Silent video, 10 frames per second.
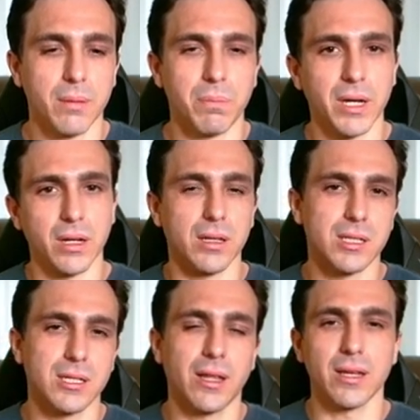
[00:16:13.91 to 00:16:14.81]
But it
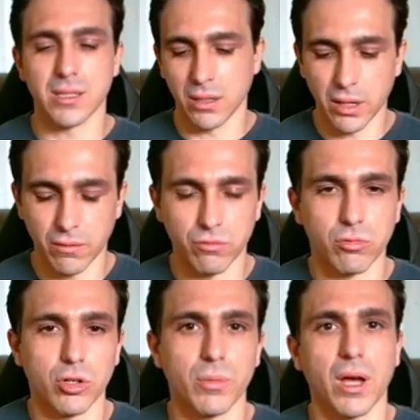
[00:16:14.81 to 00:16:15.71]
still has a lot of
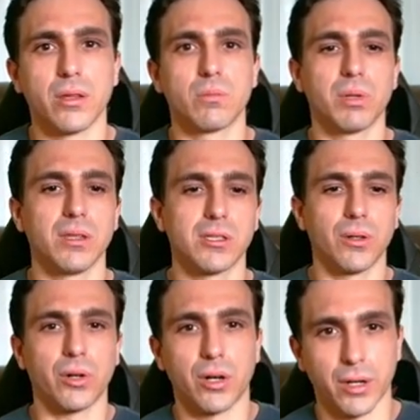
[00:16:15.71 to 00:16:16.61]
room
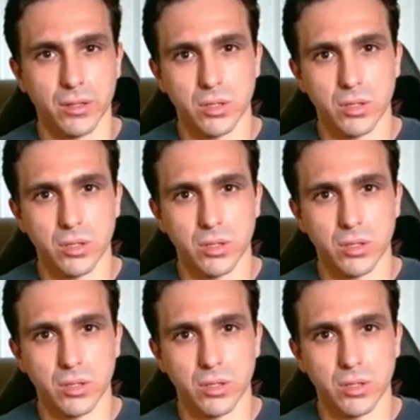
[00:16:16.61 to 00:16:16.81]
until earnings.